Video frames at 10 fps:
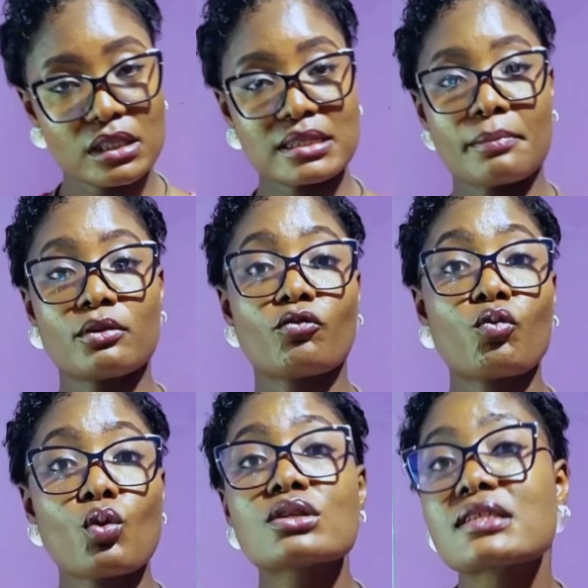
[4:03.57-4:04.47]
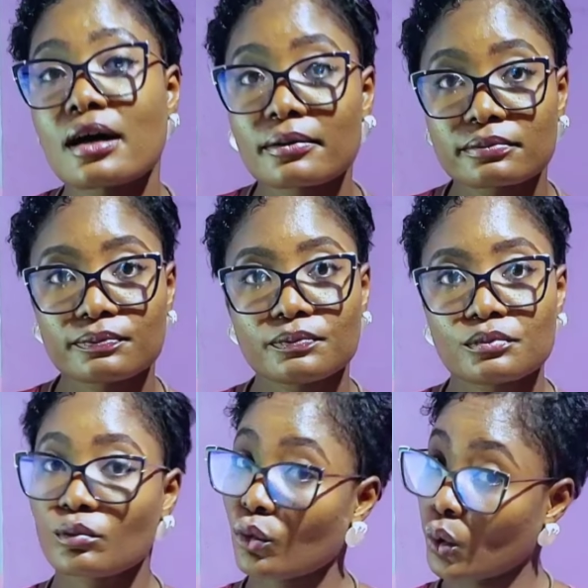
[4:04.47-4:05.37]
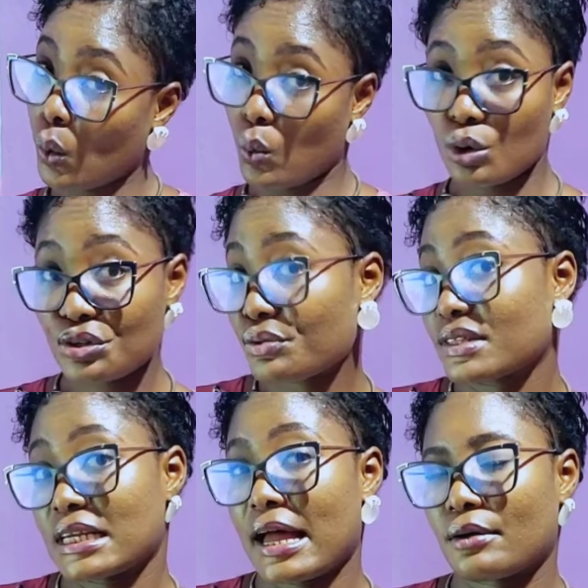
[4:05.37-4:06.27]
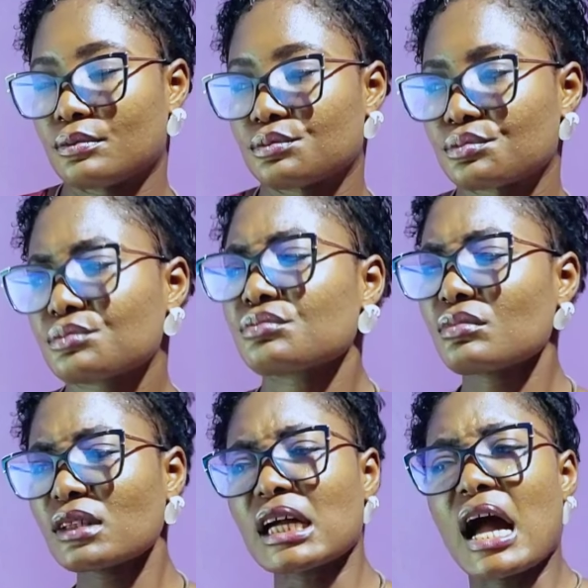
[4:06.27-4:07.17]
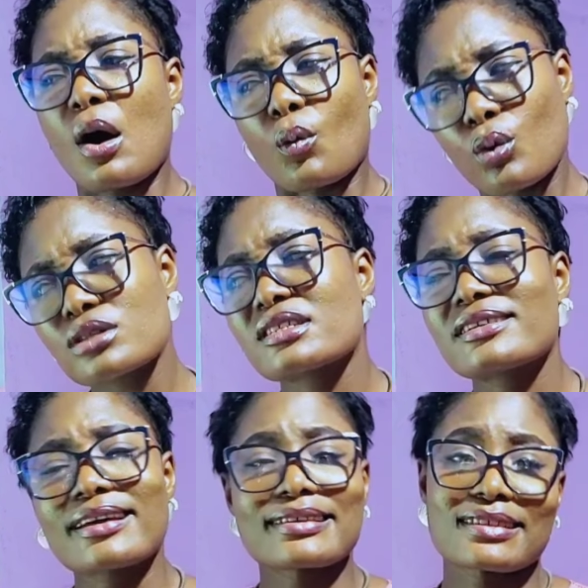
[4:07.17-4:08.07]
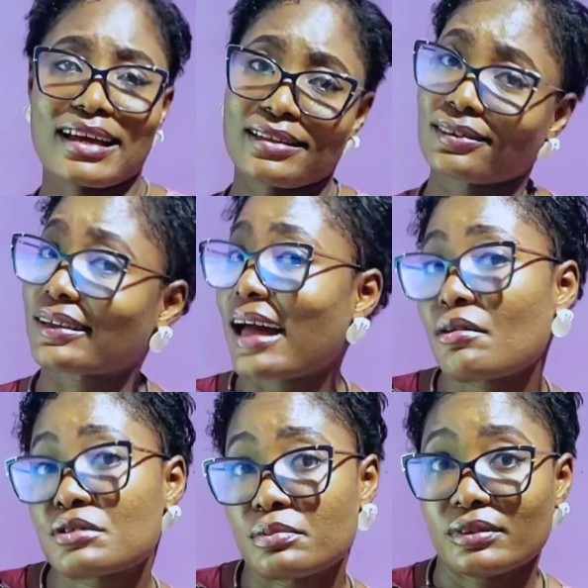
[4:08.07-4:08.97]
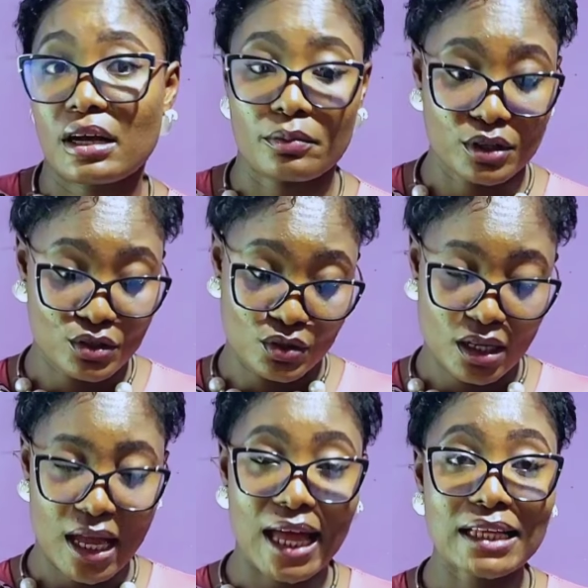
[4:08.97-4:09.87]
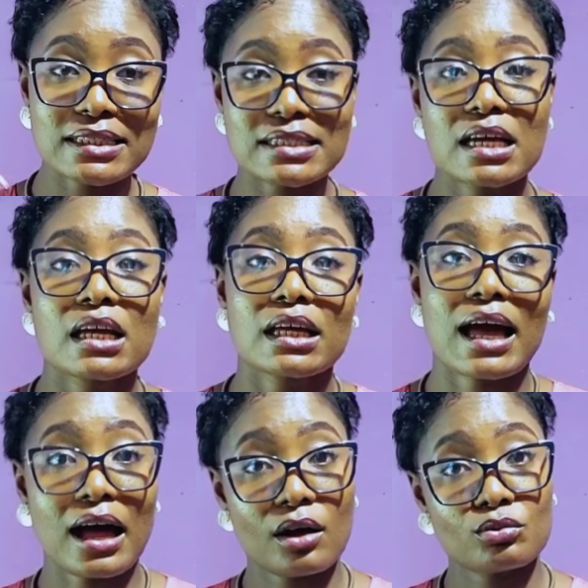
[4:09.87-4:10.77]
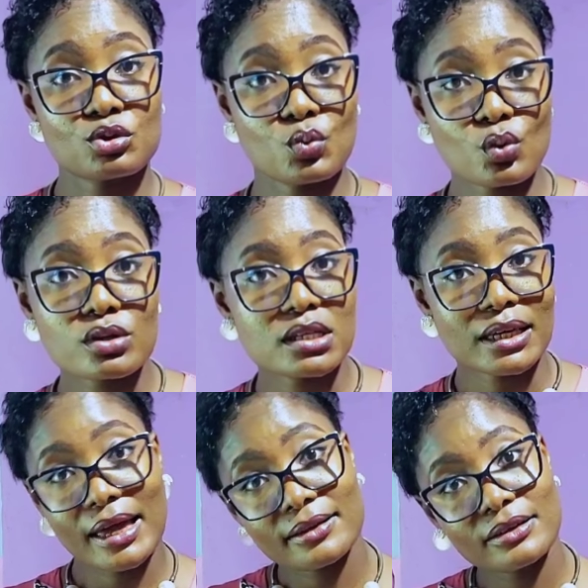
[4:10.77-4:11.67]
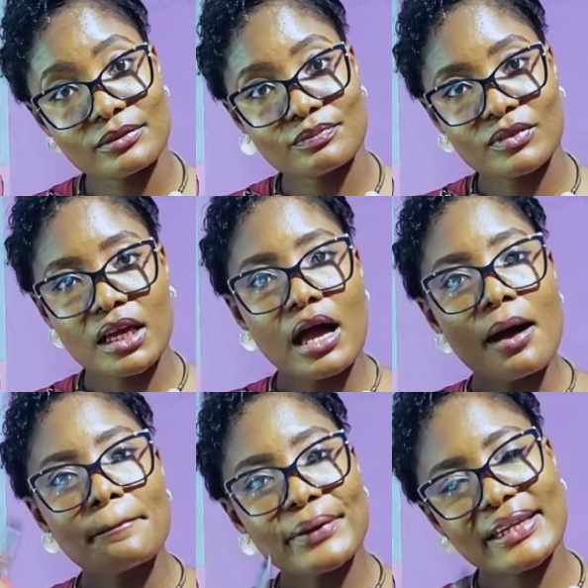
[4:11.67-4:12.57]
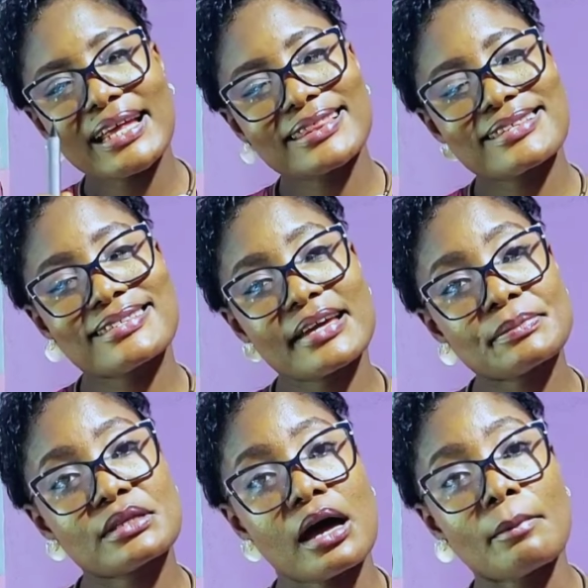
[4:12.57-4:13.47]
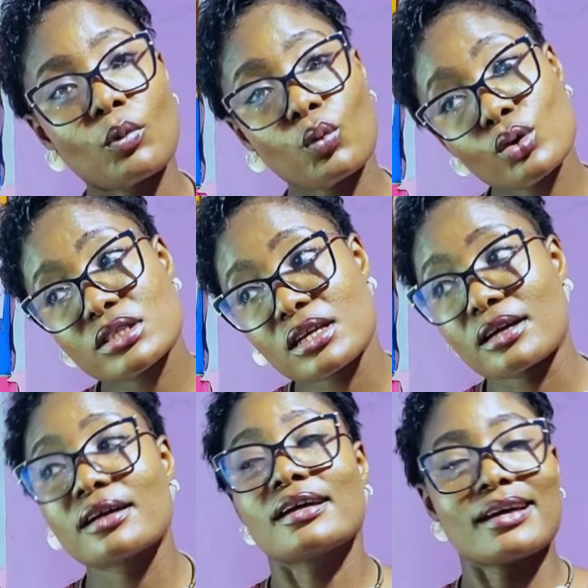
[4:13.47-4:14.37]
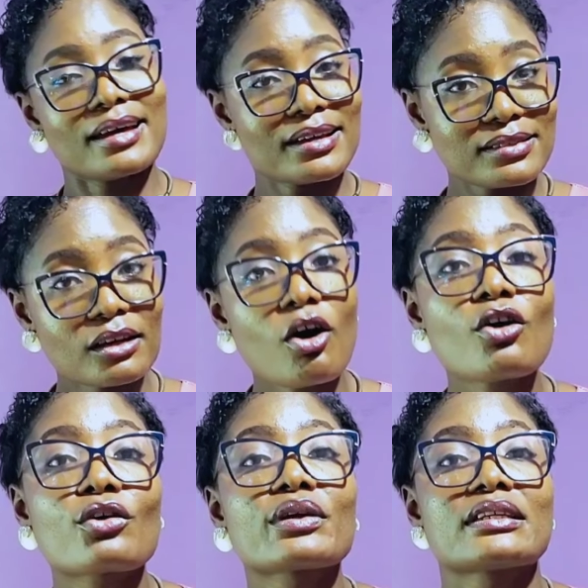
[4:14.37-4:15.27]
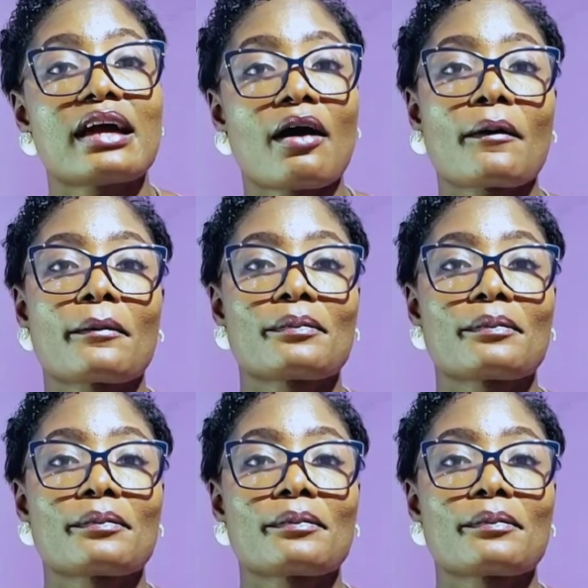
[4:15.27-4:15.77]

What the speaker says: the example of water. Water is a noun. Water is an uncountable noun because you can't count water, can you? But at the same time, water is a concrete noun